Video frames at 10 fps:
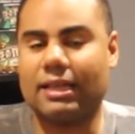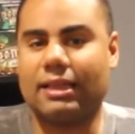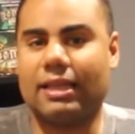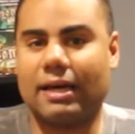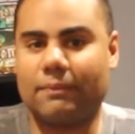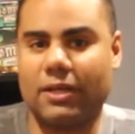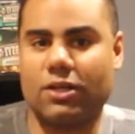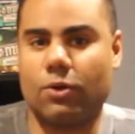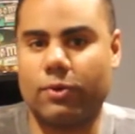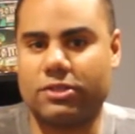Let me
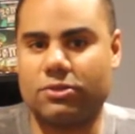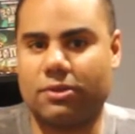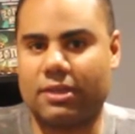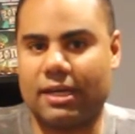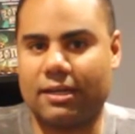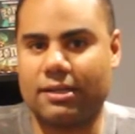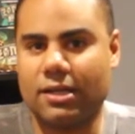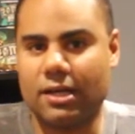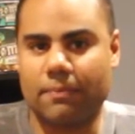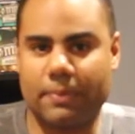know what you think.
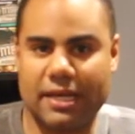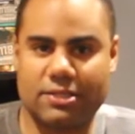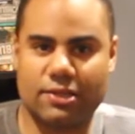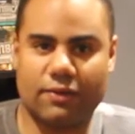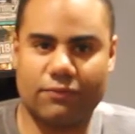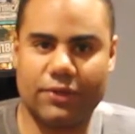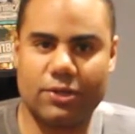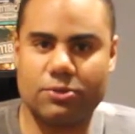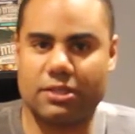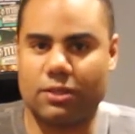Based on
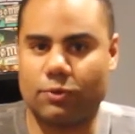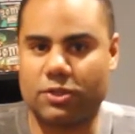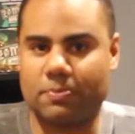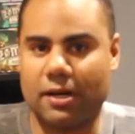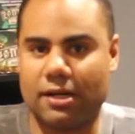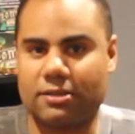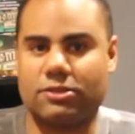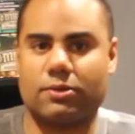views and the response,